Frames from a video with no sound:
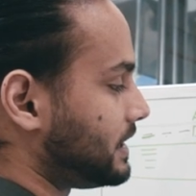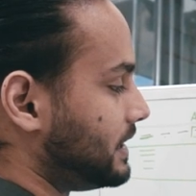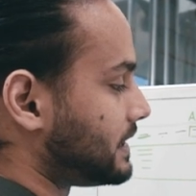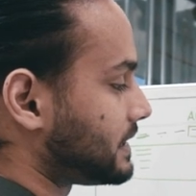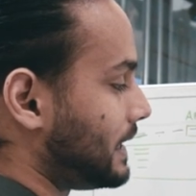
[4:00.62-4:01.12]
see
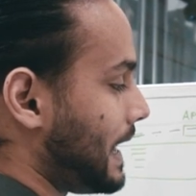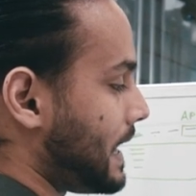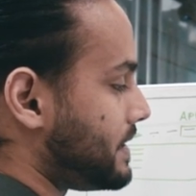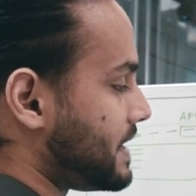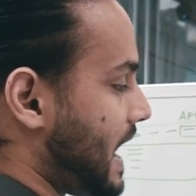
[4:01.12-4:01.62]
this,
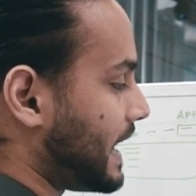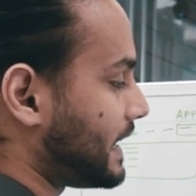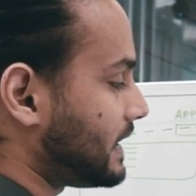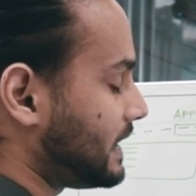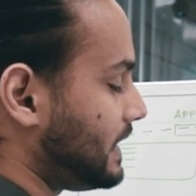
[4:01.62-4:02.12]

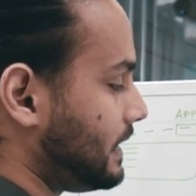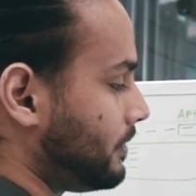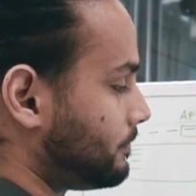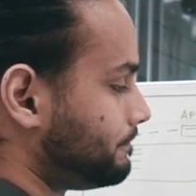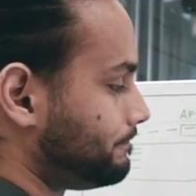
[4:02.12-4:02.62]

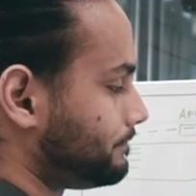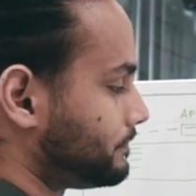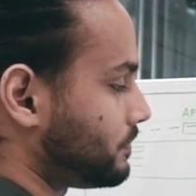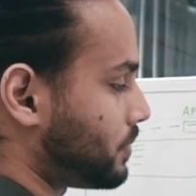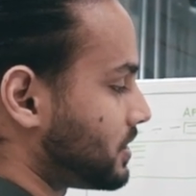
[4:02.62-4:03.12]
ninety
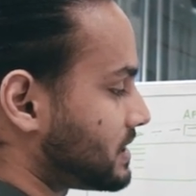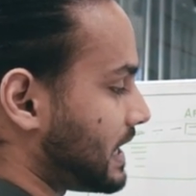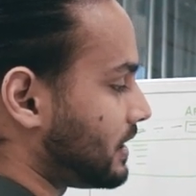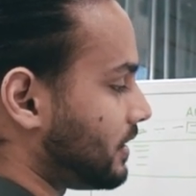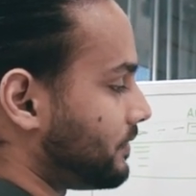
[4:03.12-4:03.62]

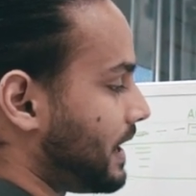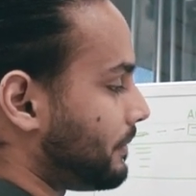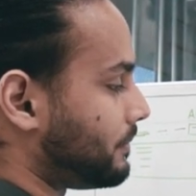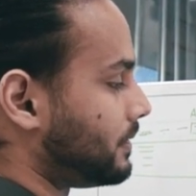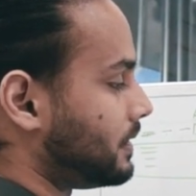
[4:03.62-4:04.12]
percent of
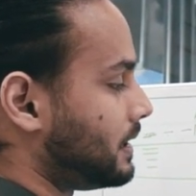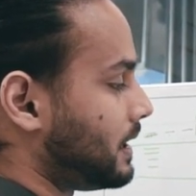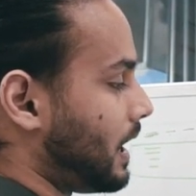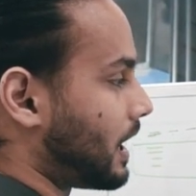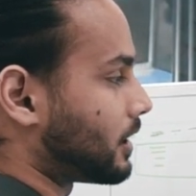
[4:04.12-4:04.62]
them
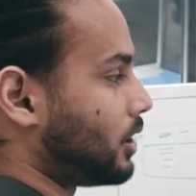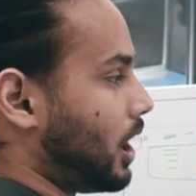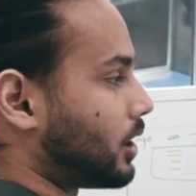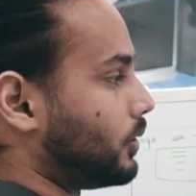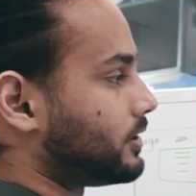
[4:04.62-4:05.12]
are
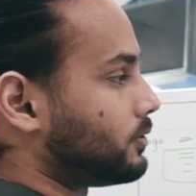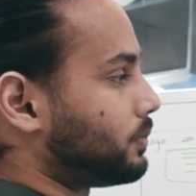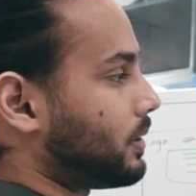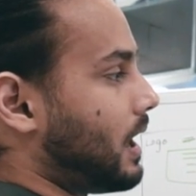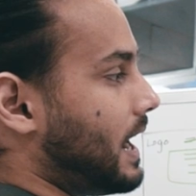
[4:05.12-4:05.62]
not going to
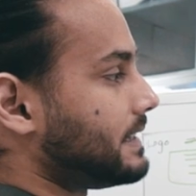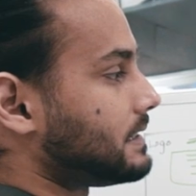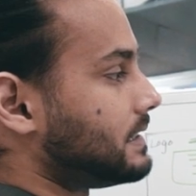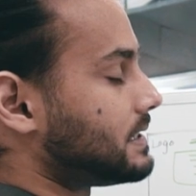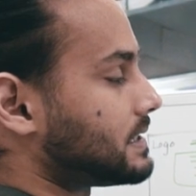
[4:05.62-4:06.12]
apply
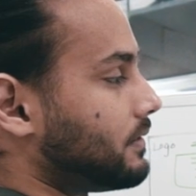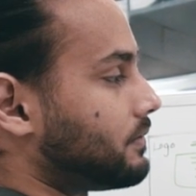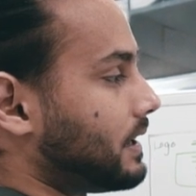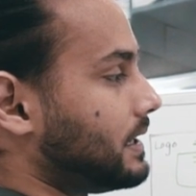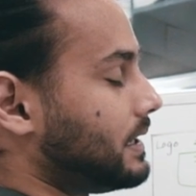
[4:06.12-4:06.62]
to this
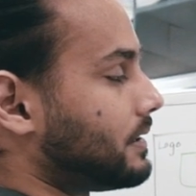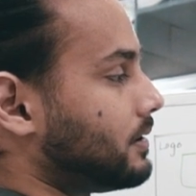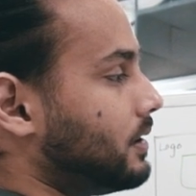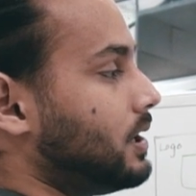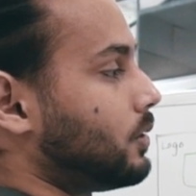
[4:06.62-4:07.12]
stuff right
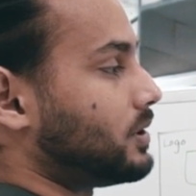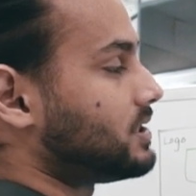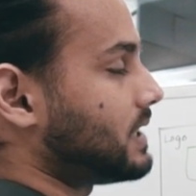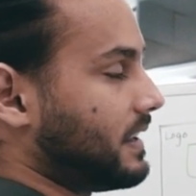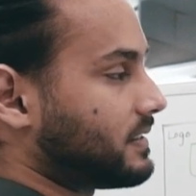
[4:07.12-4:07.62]
here,
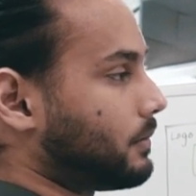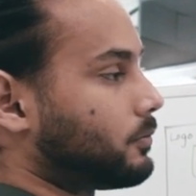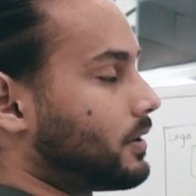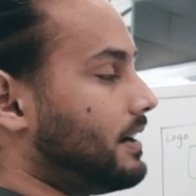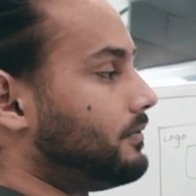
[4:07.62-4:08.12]
which takes
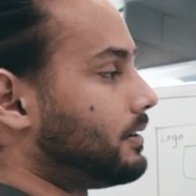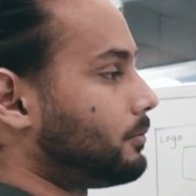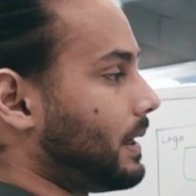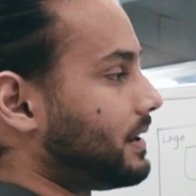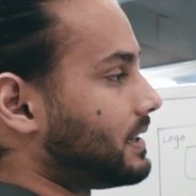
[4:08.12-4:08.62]
them wherever,
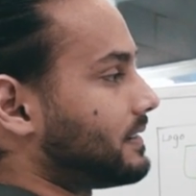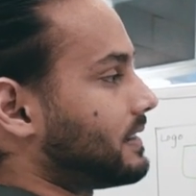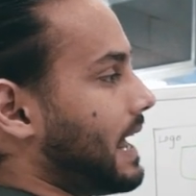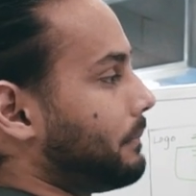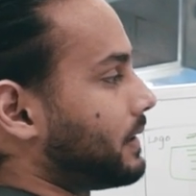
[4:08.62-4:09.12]
whether that's
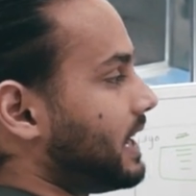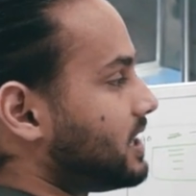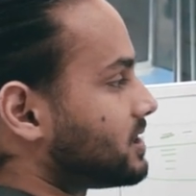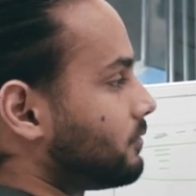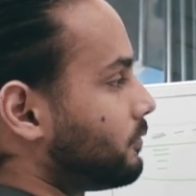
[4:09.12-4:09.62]
an
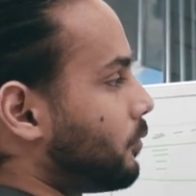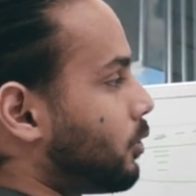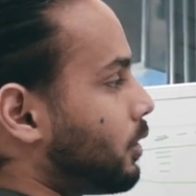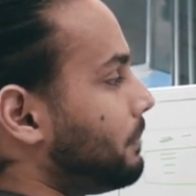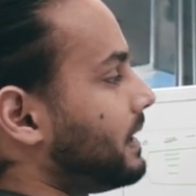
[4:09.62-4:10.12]
application
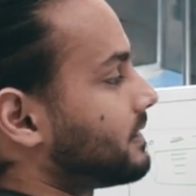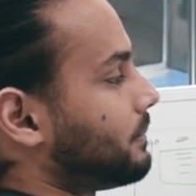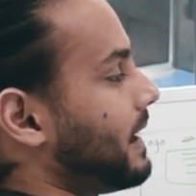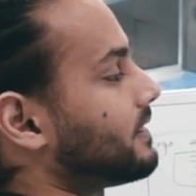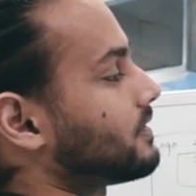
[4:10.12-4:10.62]
form, makes
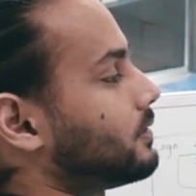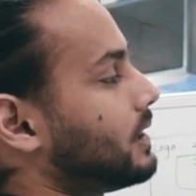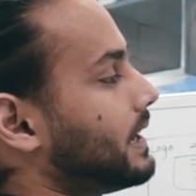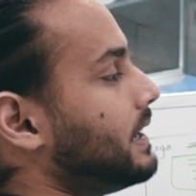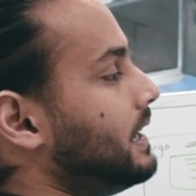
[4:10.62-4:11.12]
them ask to
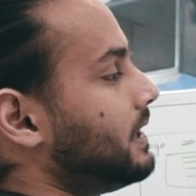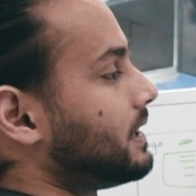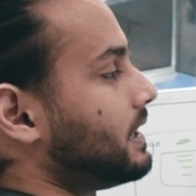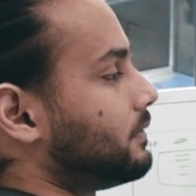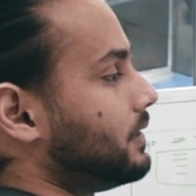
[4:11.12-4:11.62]
like
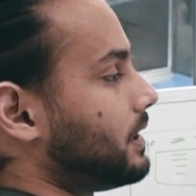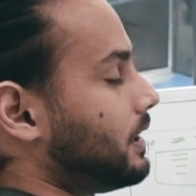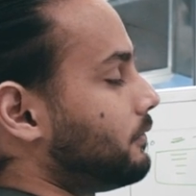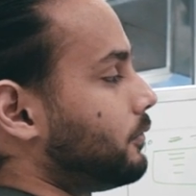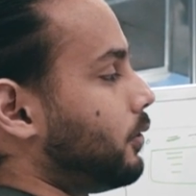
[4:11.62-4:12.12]
give their
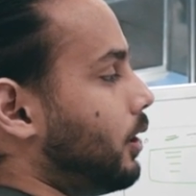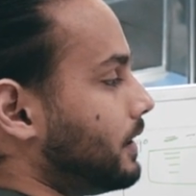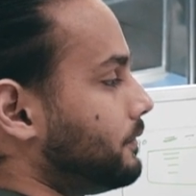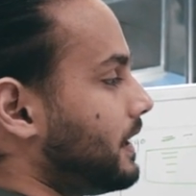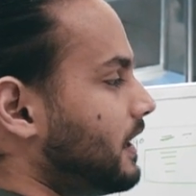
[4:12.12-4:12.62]
info
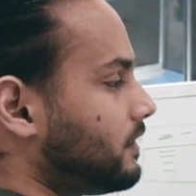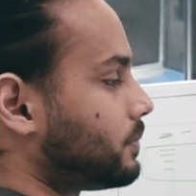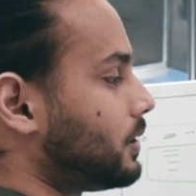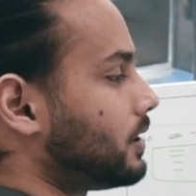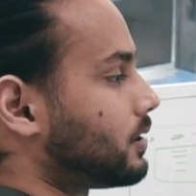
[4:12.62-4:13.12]
on
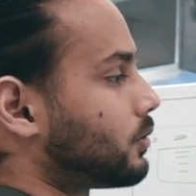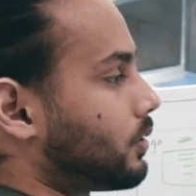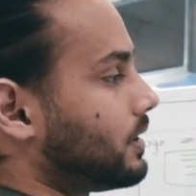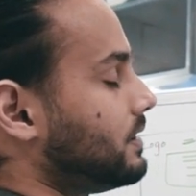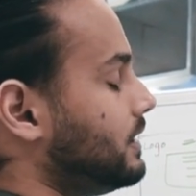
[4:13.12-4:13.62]
Facebook
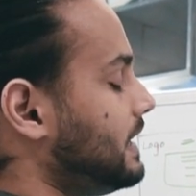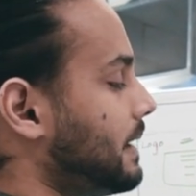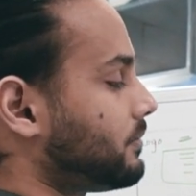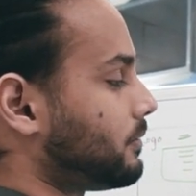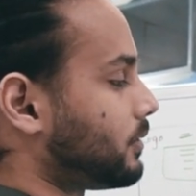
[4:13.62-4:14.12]
or
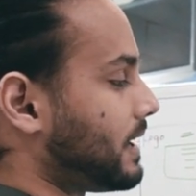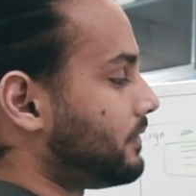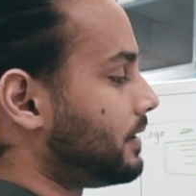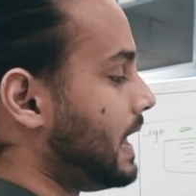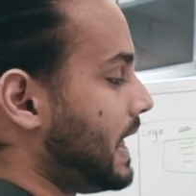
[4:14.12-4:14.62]
D Ms and
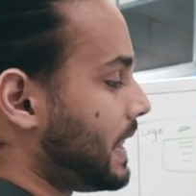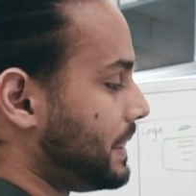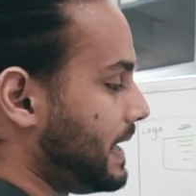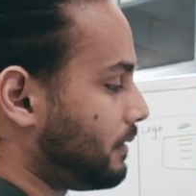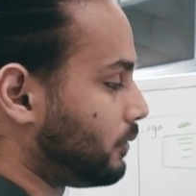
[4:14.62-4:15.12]
whatever.
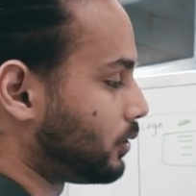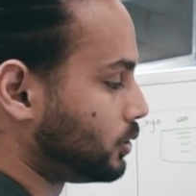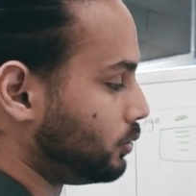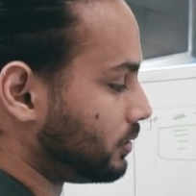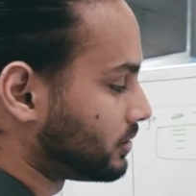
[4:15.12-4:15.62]
They will
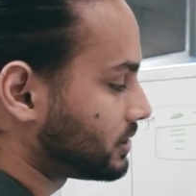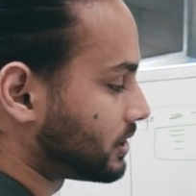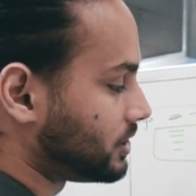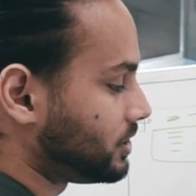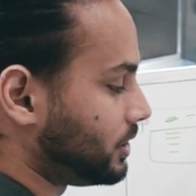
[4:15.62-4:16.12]
Google
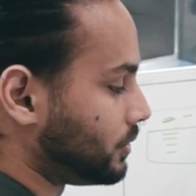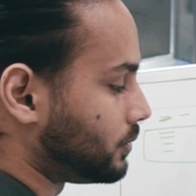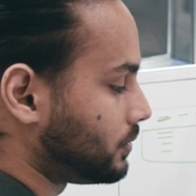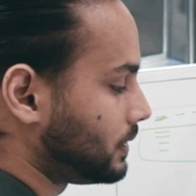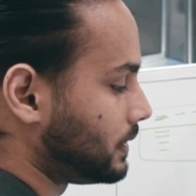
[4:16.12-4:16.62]
search
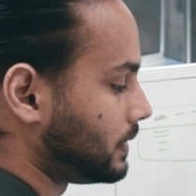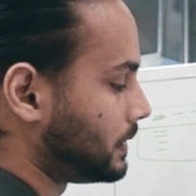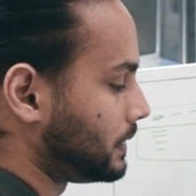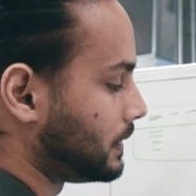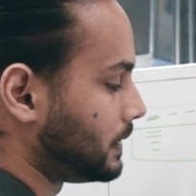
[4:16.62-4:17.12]
you,
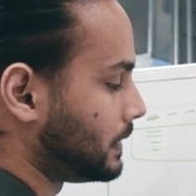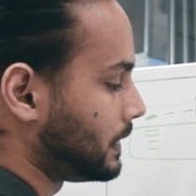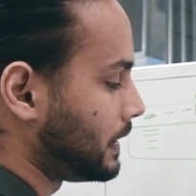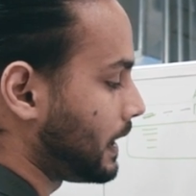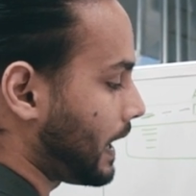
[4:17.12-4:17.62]

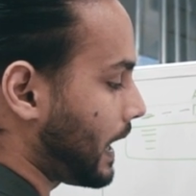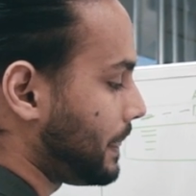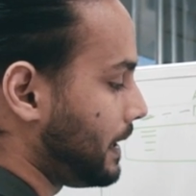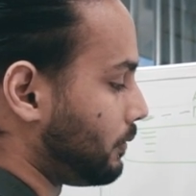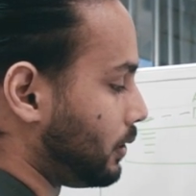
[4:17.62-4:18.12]

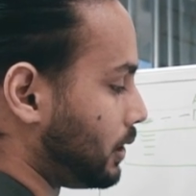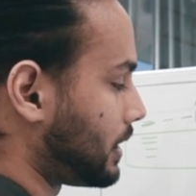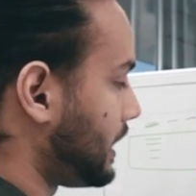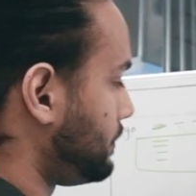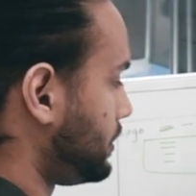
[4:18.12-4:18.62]
and they will
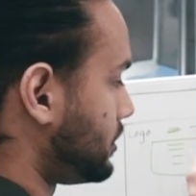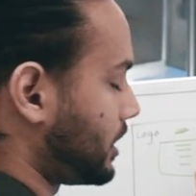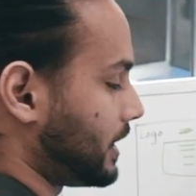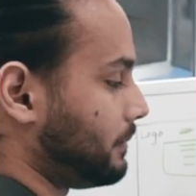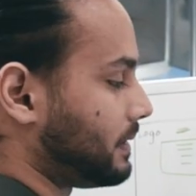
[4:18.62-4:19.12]
look up your
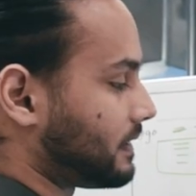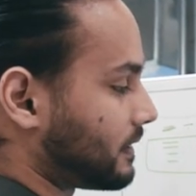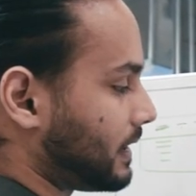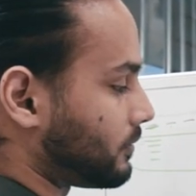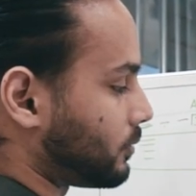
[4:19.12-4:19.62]
trucking
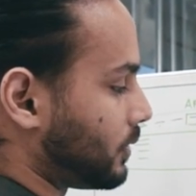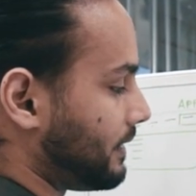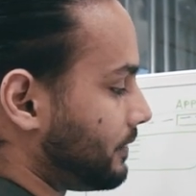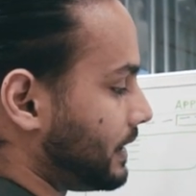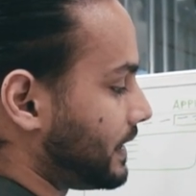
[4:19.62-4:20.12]
business name. So
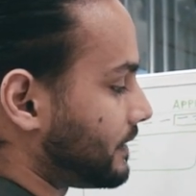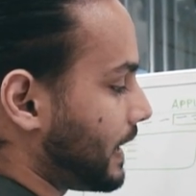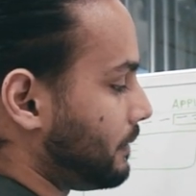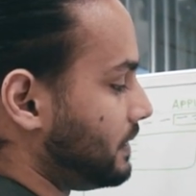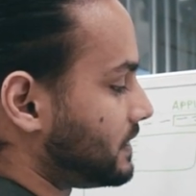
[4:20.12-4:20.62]
whatever it is,
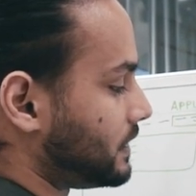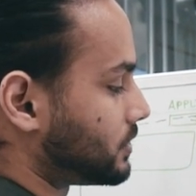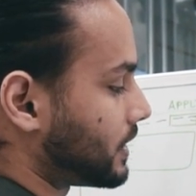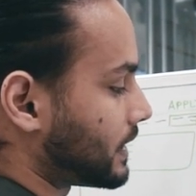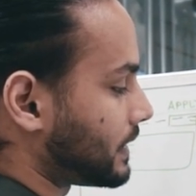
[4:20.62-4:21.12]
A B C
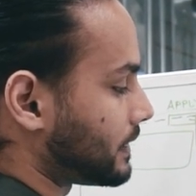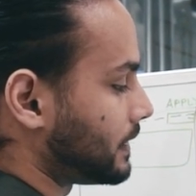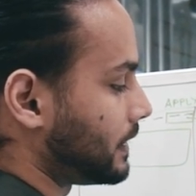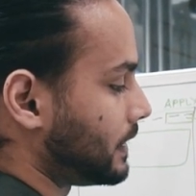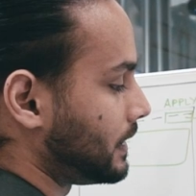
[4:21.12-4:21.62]
Trucking.
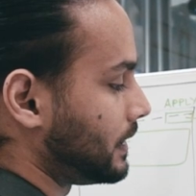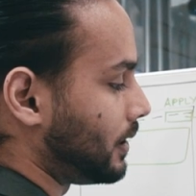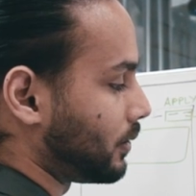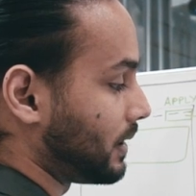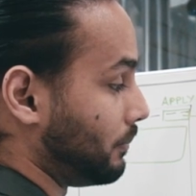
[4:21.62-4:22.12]

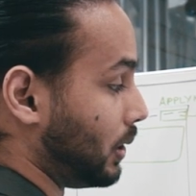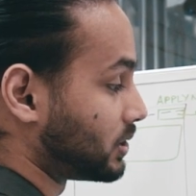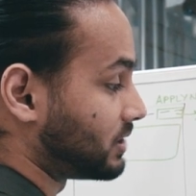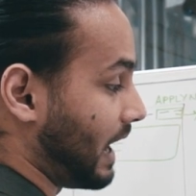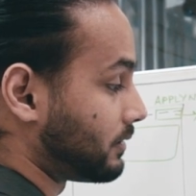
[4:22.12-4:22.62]
Okay,
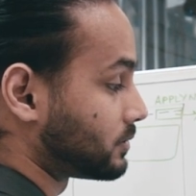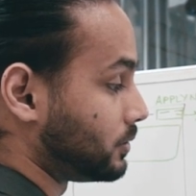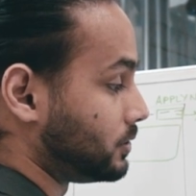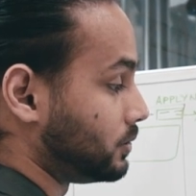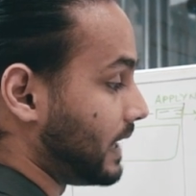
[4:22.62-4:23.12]
most drivers
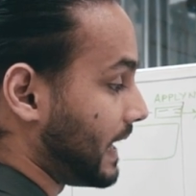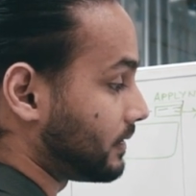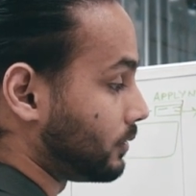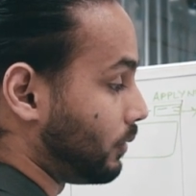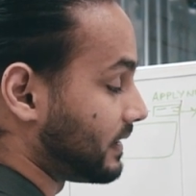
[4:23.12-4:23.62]
would do
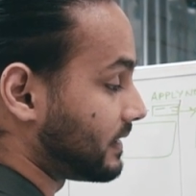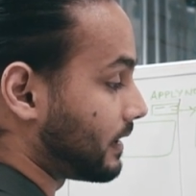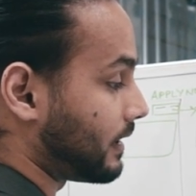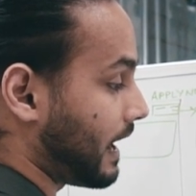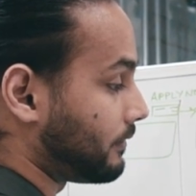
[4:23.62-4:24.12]
that, the ones
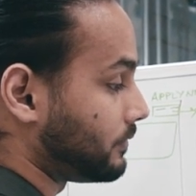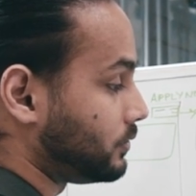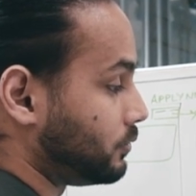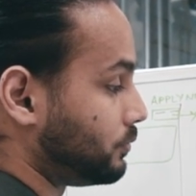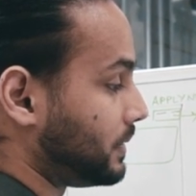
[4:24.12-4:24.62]
that are
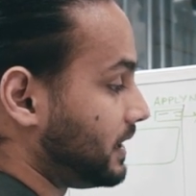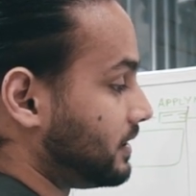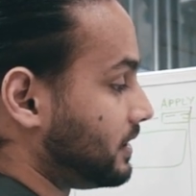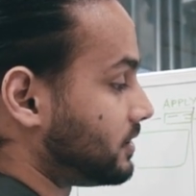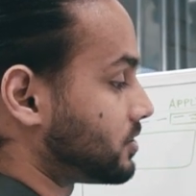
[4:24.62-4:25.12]
you piqued
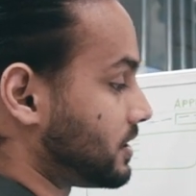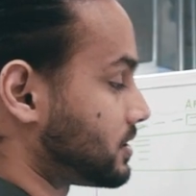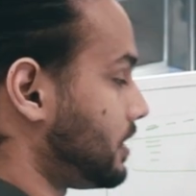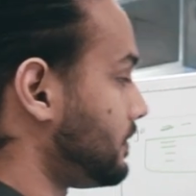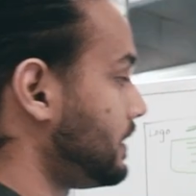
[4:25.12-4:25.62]
the
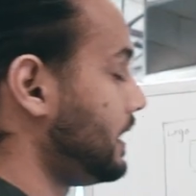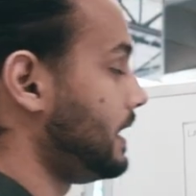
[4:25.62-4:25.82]
interest of.